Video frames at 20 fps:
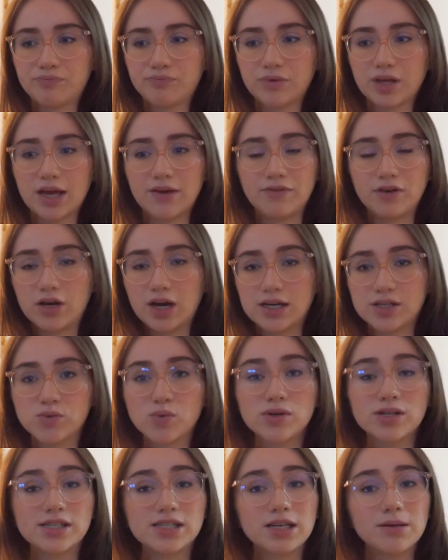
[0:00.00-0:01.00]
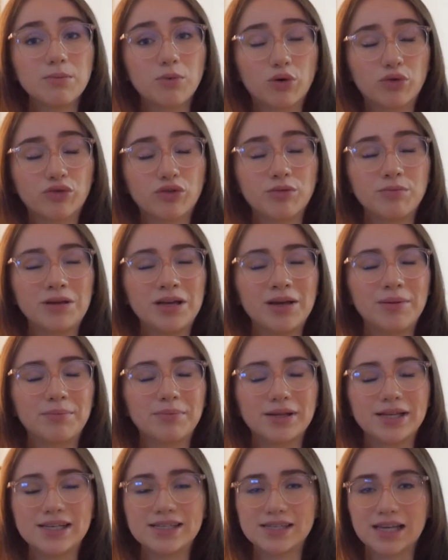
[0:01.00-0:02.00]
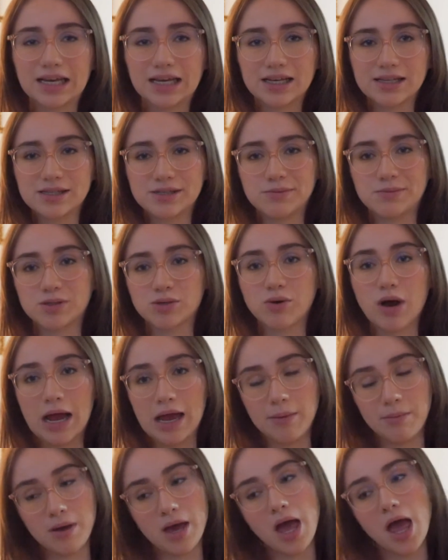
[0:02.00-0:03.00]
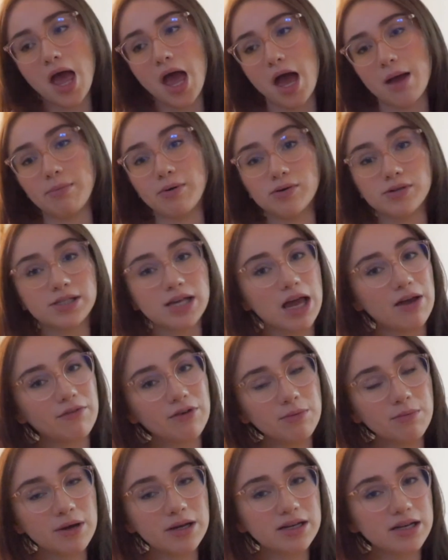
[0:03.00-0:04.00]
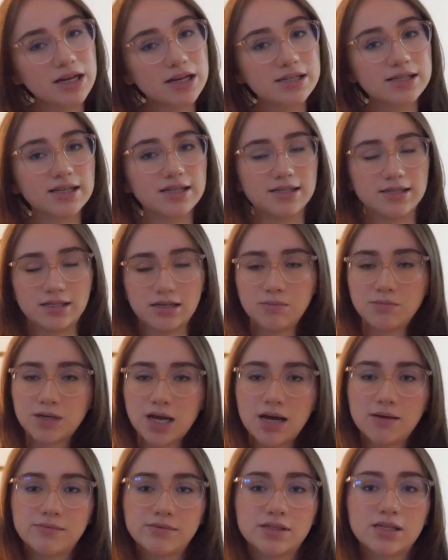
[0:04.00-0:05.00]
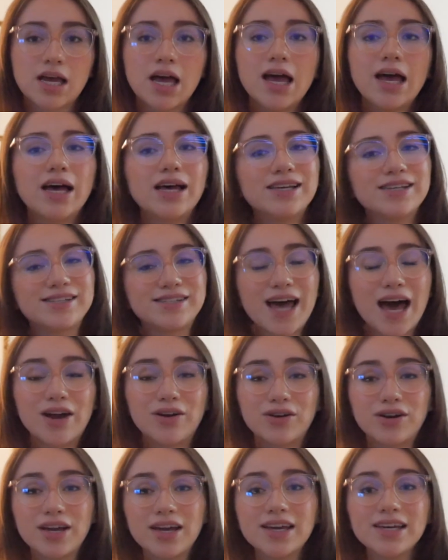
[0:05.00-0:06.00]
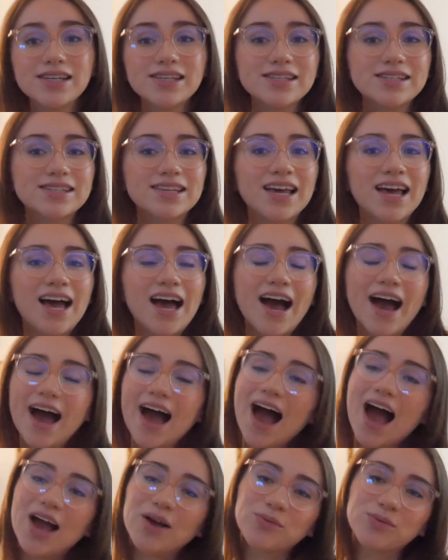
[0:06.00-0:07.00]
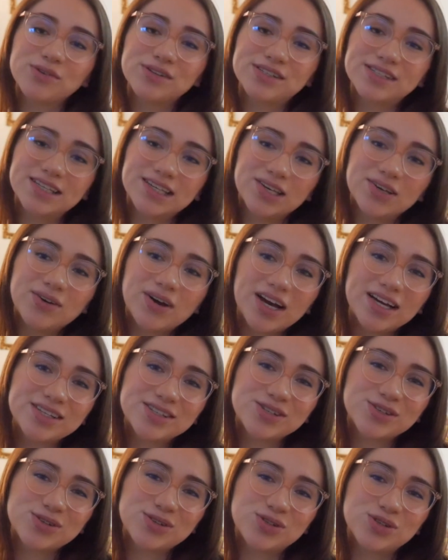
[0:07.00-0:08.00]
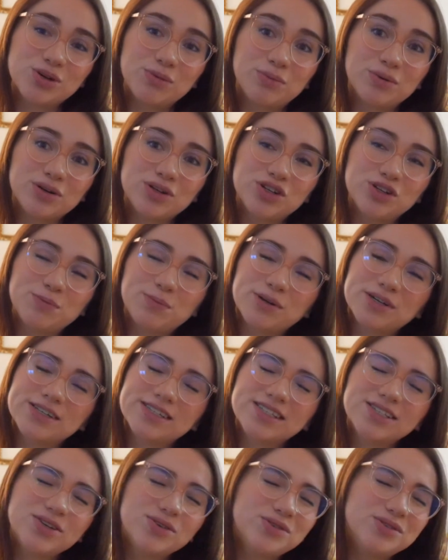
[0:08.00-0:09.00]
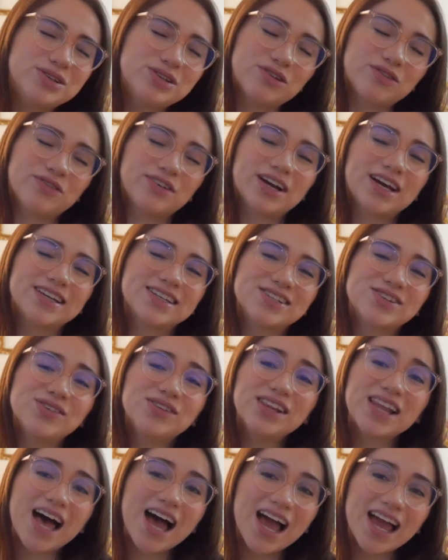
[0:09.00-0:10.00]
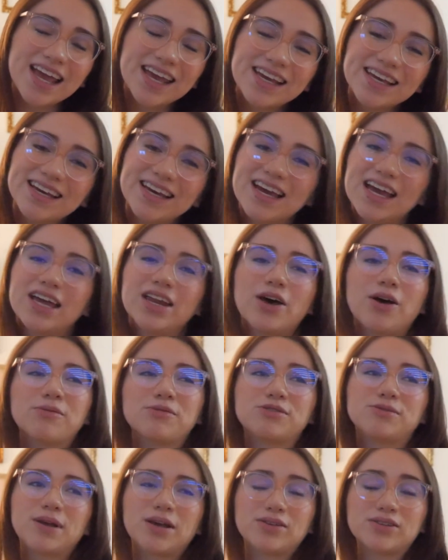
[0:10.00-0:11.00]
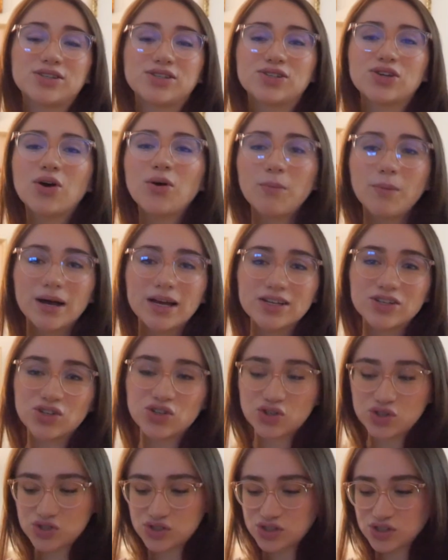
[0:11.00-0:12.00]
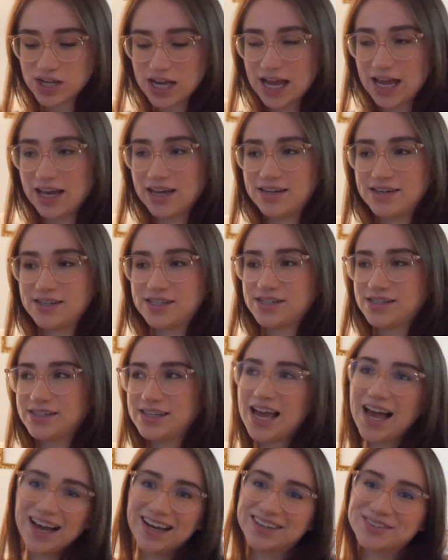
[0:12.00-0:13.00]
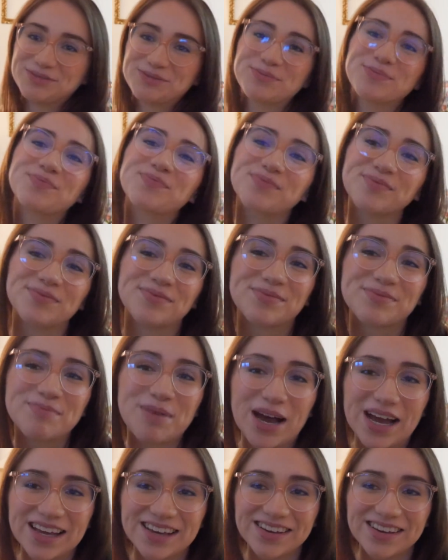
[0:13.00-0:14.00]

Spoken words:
If you guys want to see more from me, please like and subscribe. I post every Mondays and sometimes Saturdays. I will see you guys super duper soon. Don't forget to like. It helps me out so much. And yeah, bye you